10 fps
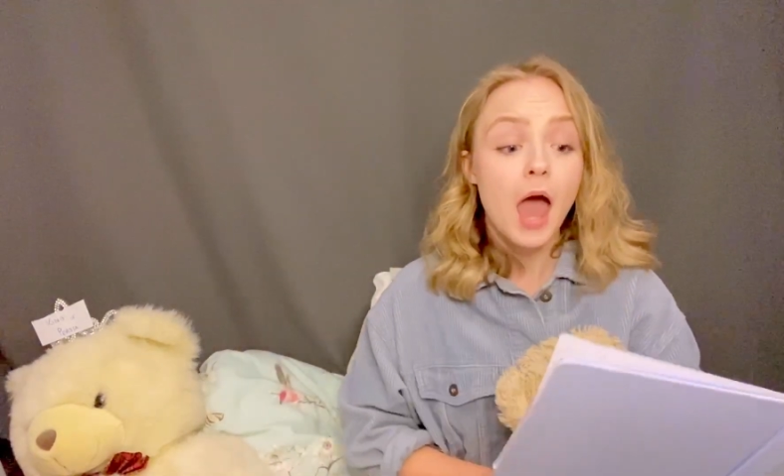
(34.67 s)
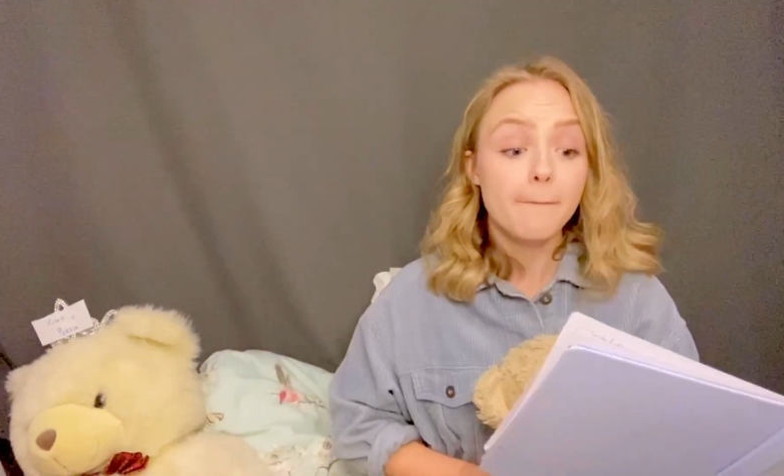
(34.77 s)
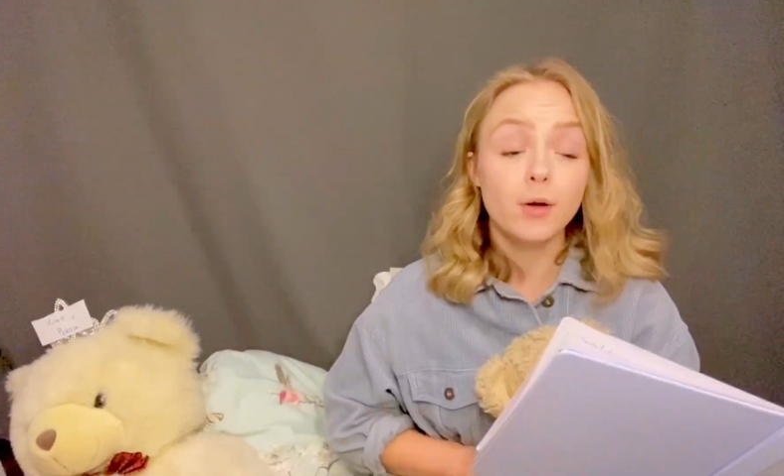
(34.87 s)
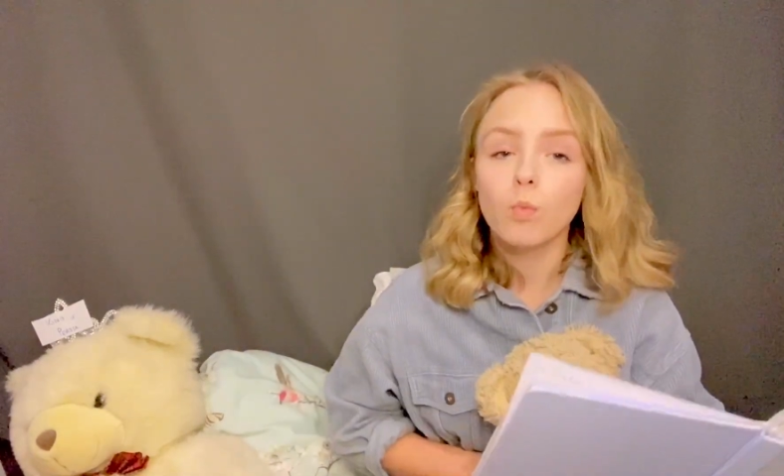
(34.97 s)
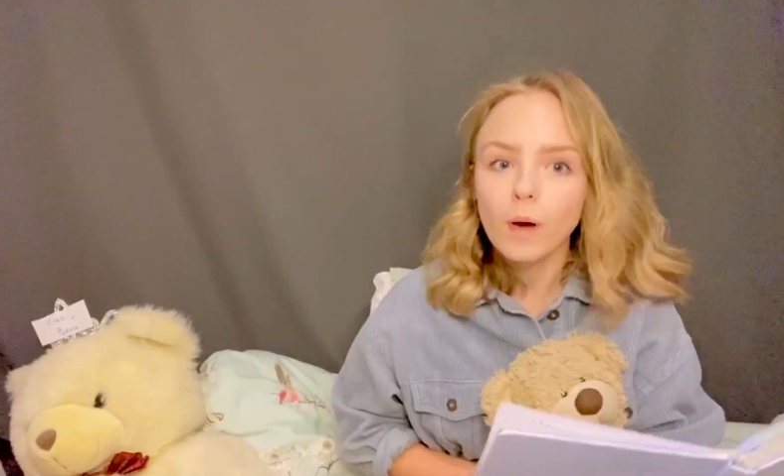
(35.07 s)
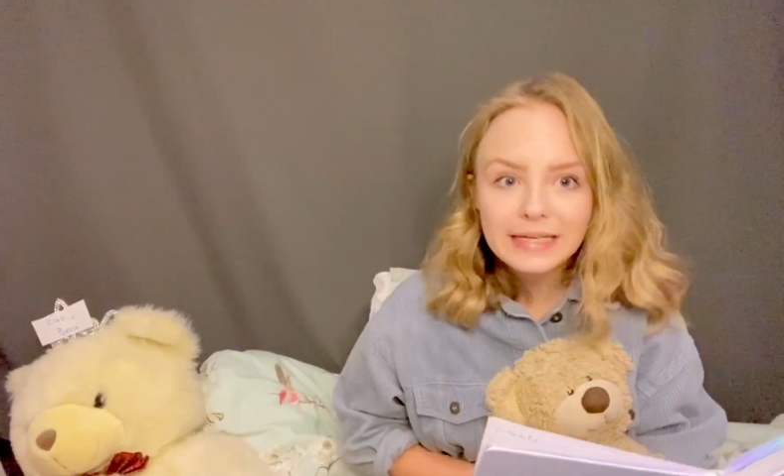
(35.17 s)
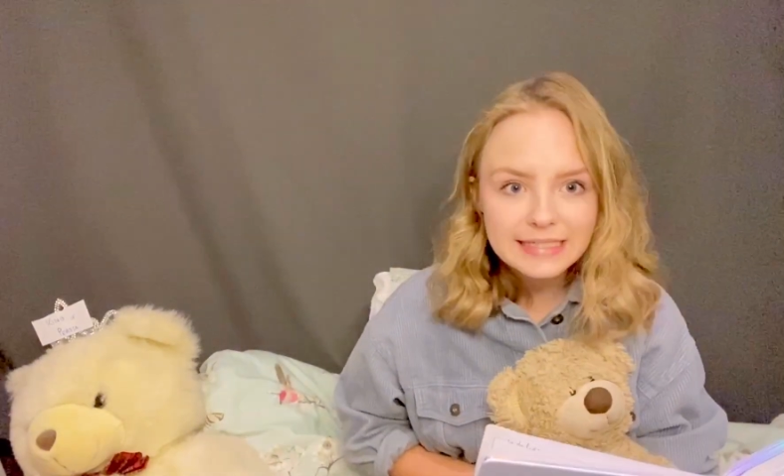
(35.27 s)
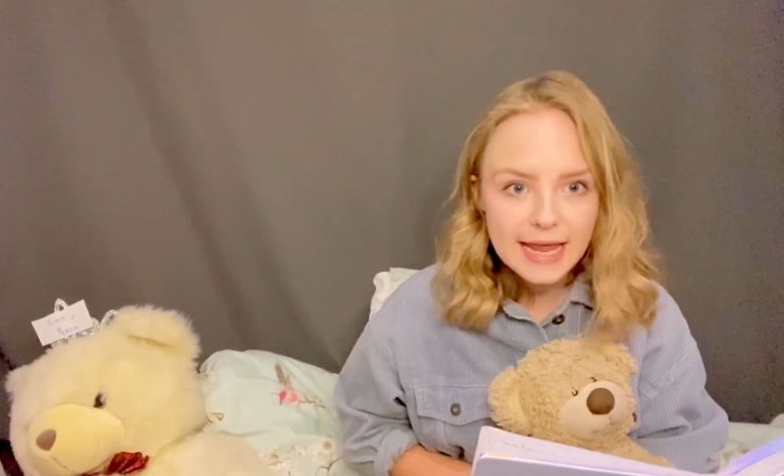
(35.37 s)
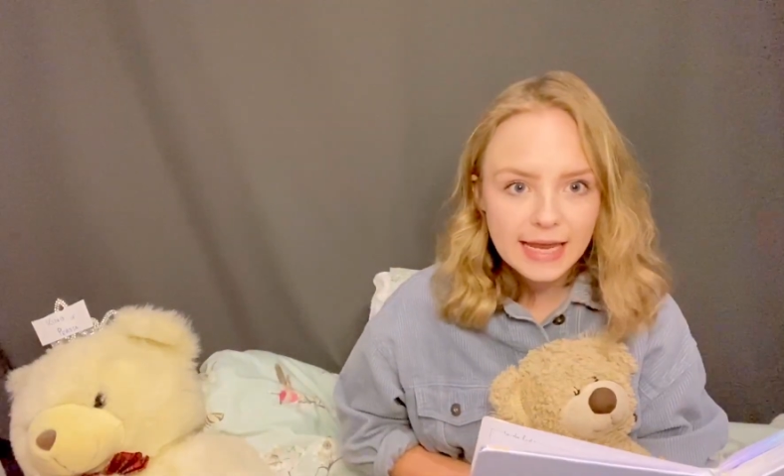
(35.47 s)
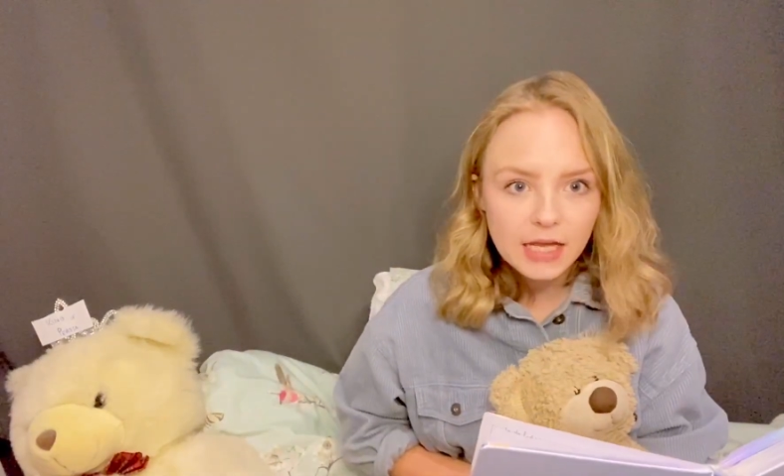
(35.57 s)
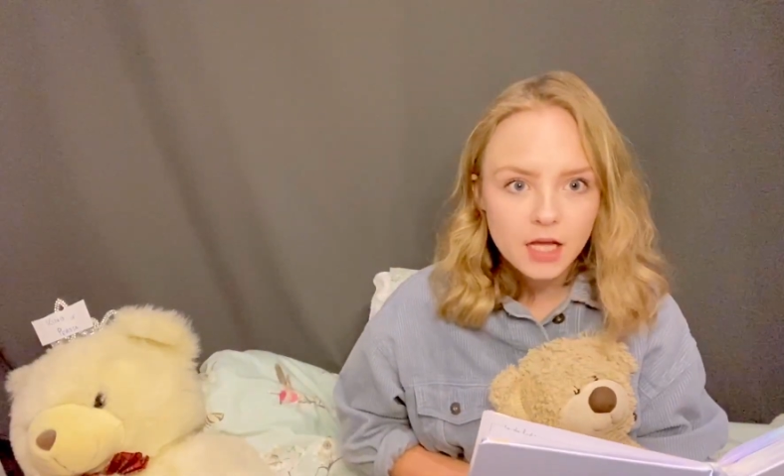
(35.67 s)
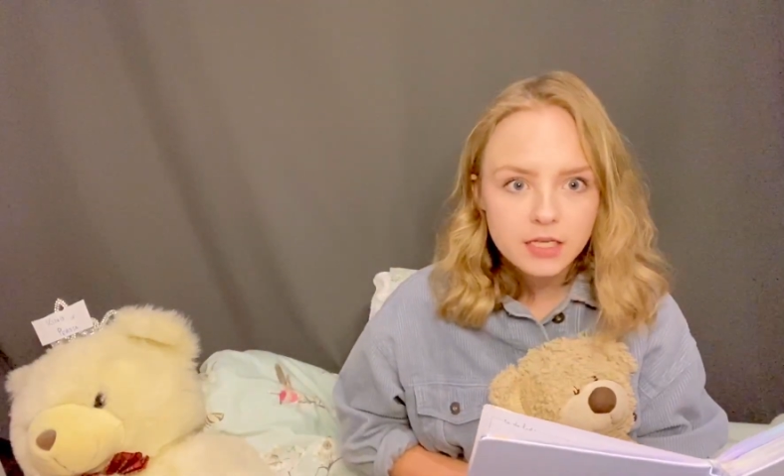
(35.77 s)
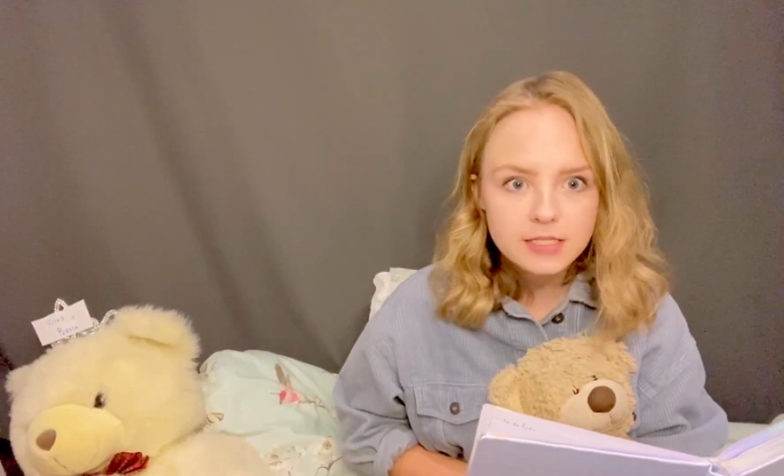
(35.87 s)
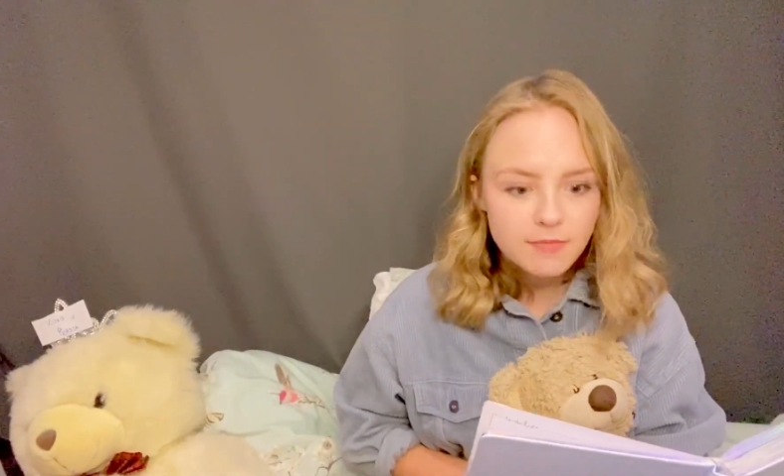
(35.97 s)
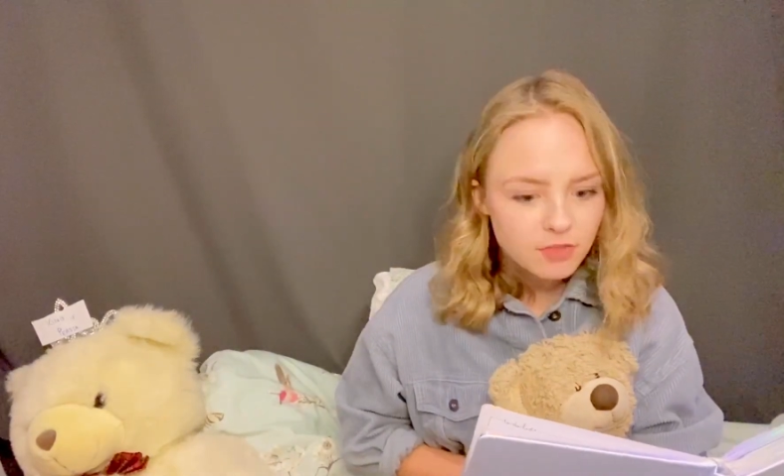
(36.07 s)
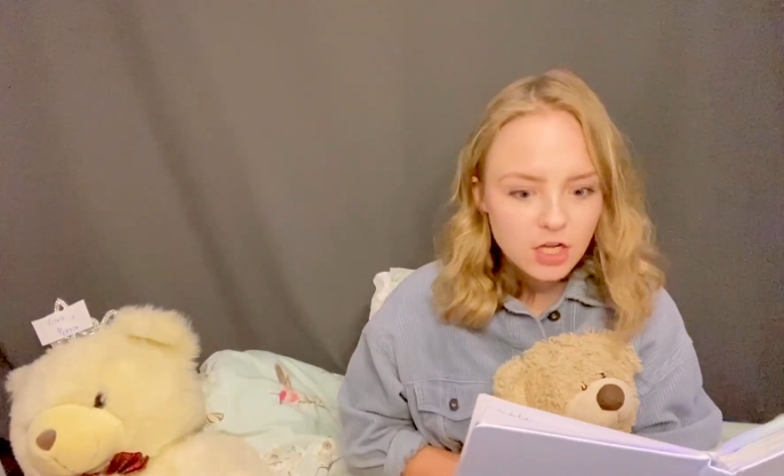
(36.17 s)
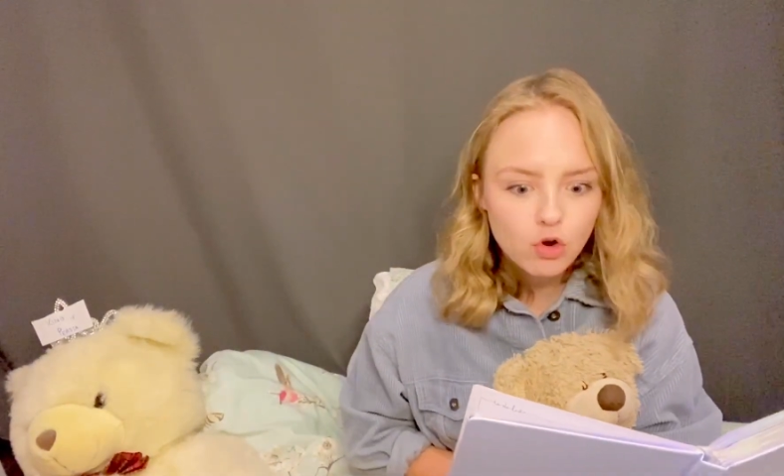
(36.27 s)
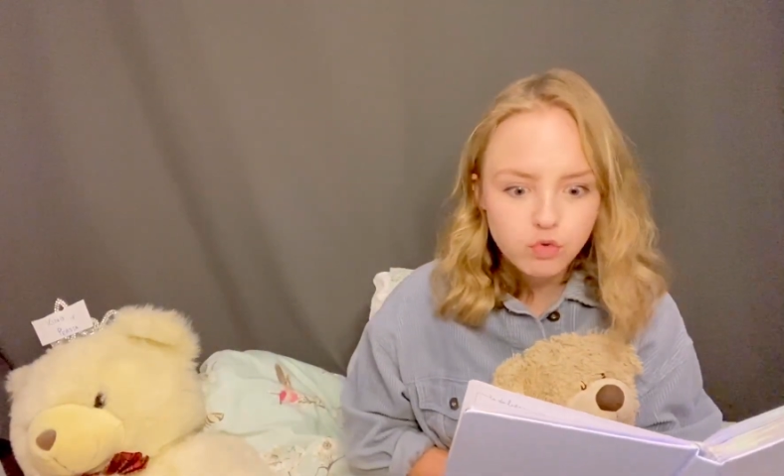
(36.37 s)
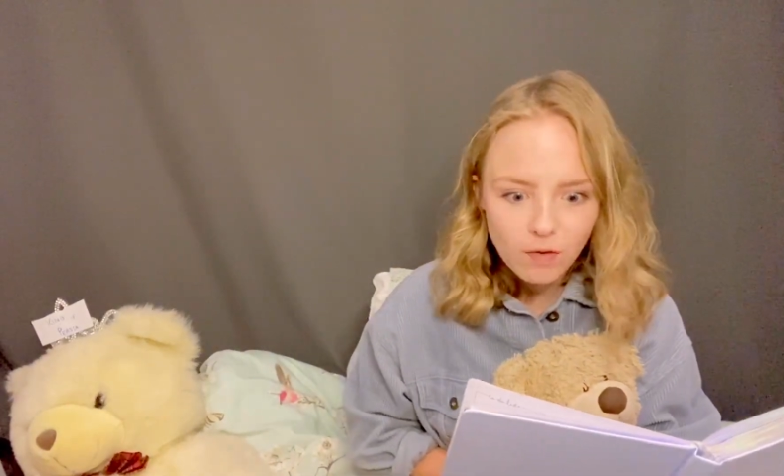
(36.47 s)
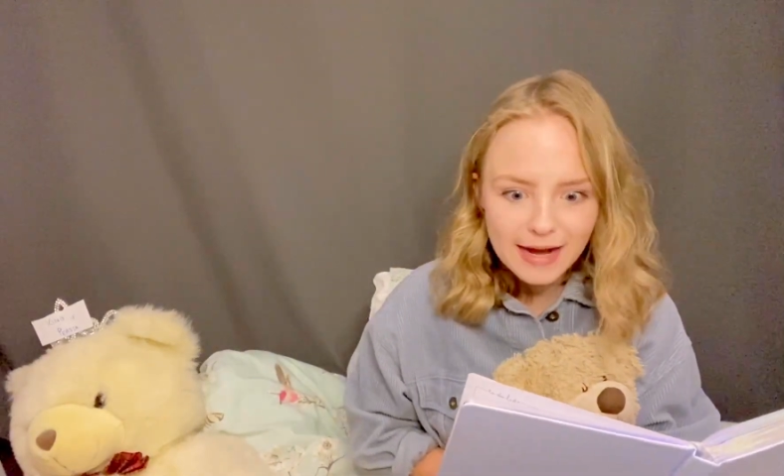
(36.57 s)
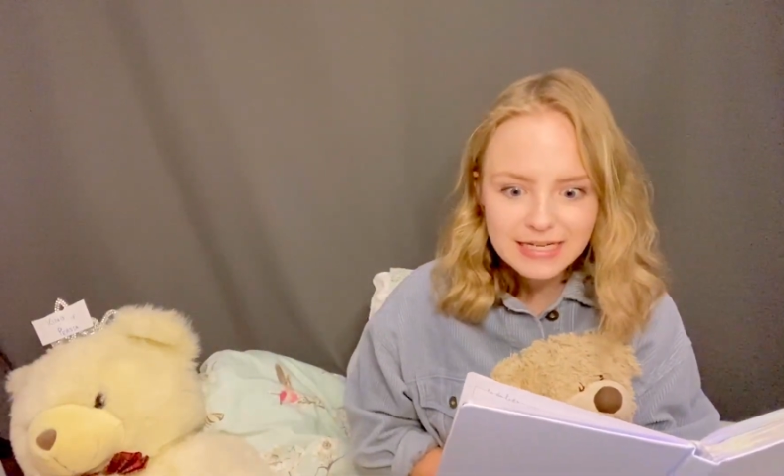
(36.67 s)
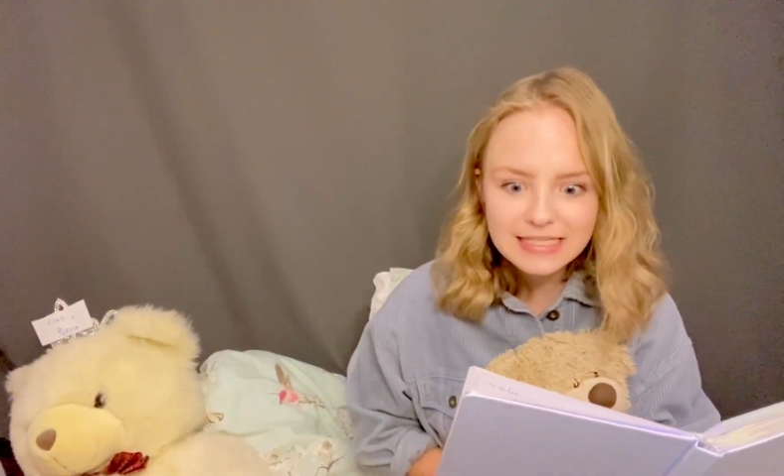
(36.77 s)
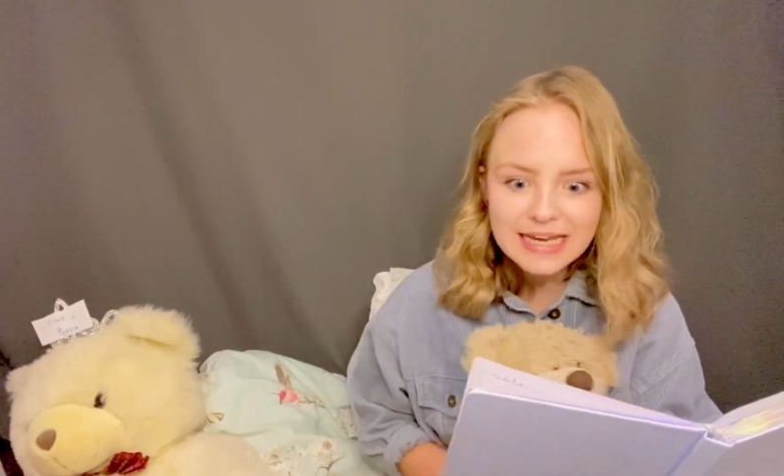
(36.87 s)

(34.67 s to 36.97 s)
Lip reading: But one day, something crazy